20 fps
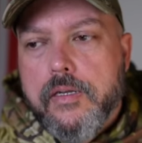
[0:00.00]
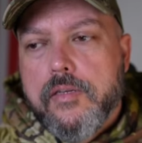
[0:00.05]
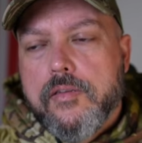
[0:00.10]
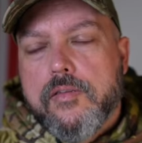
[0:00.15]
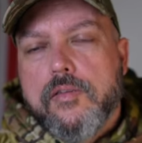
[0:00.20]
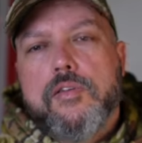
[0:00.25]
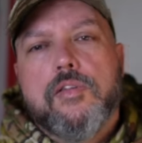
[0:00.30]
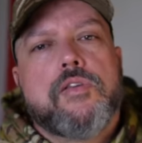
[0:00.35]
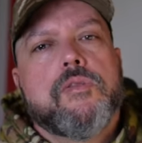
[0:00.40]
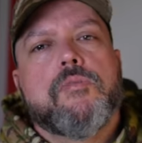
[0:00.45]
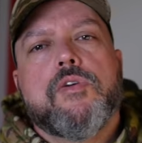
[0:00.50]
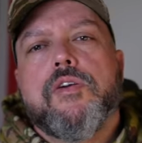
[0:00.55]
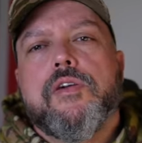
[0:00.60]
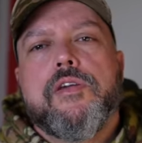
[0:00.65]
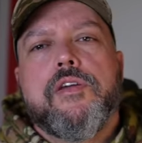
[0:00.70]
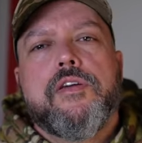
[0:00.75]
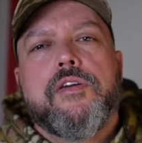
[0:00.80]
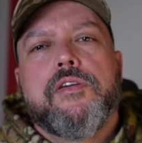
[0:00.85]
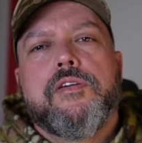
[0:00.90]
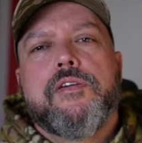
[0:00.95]
So just some
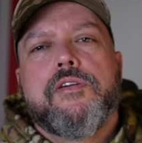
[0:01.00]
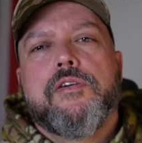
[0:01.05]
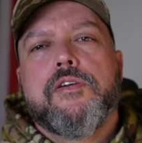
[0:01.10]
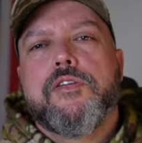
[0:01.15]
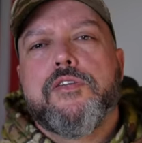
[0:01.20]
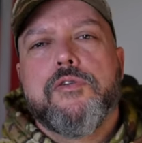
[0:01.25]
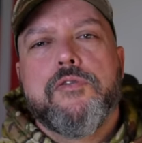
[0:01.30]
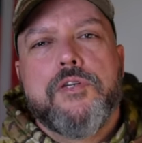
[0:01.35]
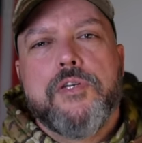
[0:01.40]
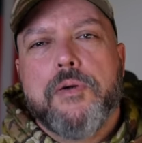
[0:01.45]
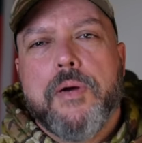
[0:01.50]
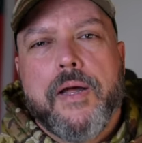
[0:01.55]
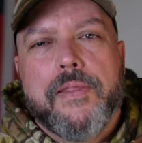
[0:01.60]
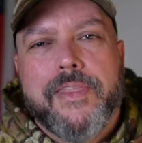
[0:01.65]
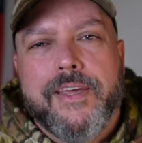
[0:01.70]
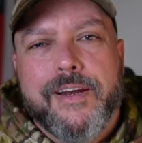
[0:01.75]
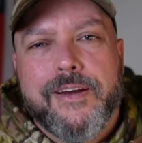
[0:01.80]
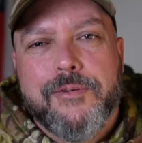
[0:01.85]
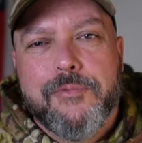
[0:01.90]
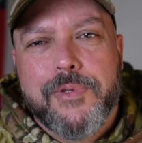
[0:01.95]
good, good, good juju out
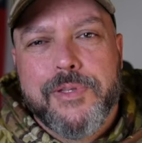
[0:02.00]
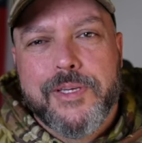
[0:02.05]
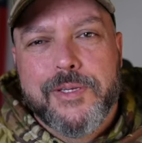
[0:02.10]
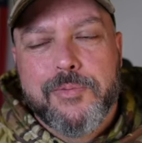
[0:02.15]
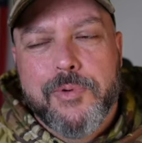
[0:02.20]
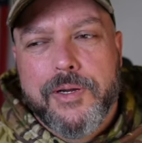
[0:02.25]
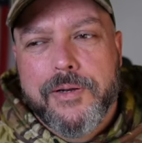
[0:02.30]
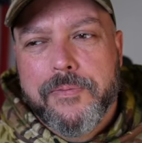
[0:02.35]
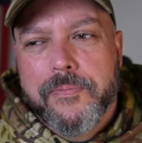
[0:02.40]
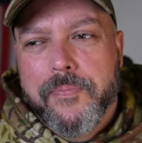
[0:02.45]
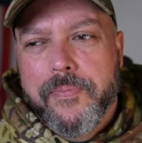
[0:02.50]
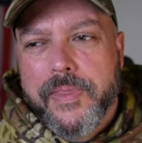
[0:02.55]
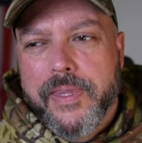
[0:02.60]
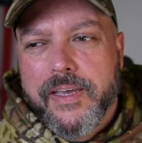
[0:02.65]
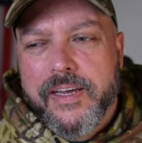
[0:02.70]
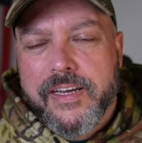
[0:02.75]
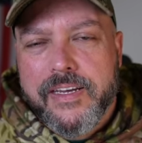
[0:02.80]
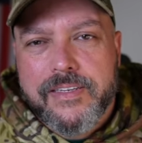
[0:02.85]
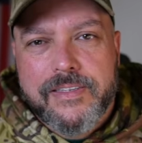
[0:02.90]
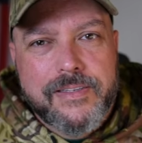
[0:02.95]
there with this one.
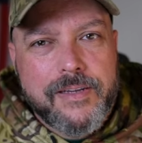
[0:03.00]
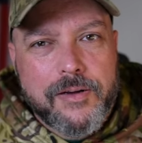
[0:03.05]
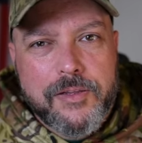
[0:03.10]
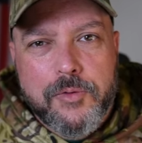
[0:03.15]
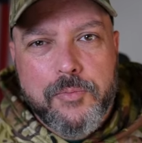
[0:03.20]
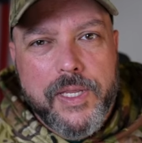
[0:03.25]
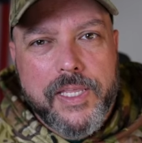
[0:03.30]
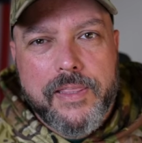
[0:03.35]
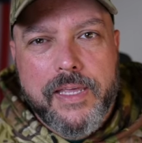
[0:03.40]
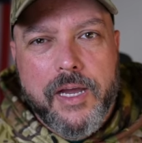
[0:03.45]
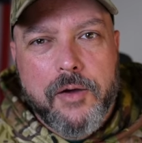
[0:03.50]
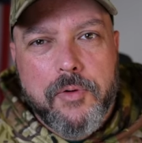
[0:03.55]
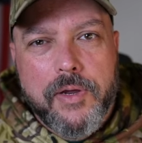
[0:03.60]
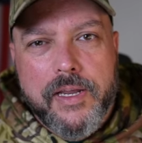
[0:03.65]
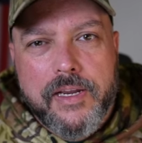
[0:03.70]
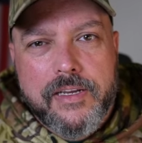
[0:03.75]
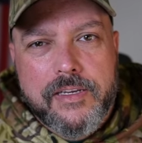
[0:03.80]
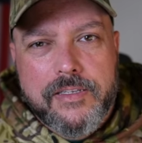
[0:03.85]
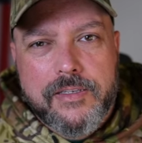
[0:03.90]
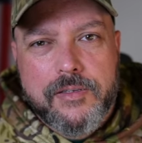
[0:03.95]
Uh, start the week that way
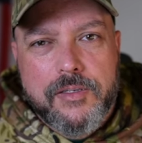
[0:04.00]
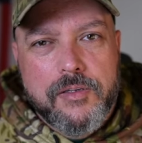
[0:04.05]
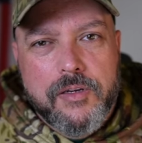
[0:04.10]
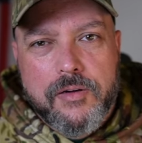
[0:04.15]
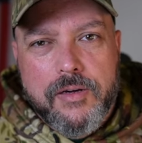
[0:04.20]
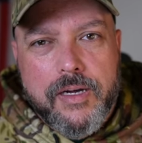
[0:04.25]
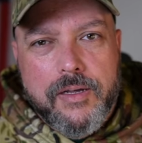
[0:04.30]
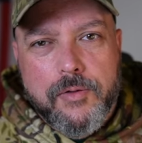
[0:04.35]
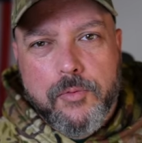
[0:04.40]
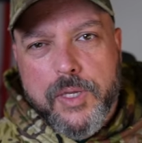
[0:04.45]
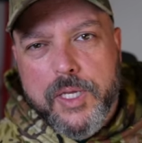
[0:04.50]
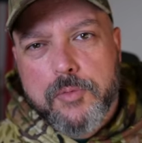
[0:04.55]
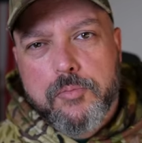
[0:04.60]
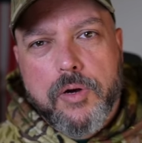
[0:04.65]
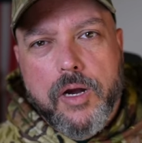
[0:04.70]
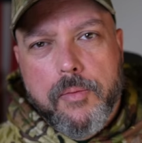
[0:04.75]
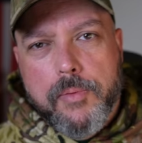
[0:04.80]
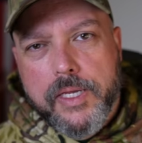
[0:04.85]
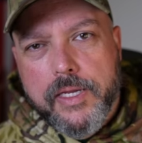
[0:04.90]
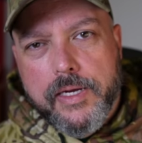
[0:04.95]
because you know how the week's
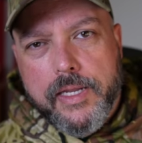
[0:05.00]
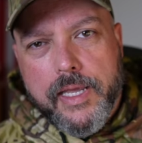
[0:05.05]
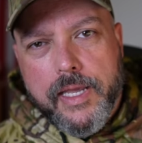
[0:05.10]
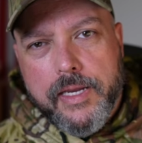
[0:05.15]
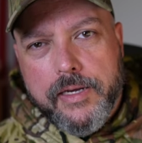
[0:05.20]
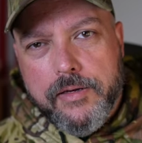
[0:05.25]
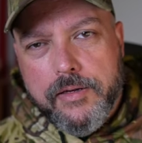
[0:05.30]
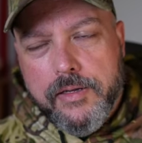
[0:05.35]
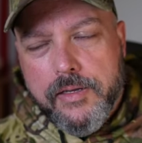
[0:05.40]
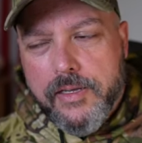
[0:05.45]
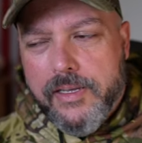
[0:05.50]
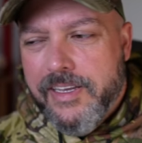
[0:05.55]
probably going to end.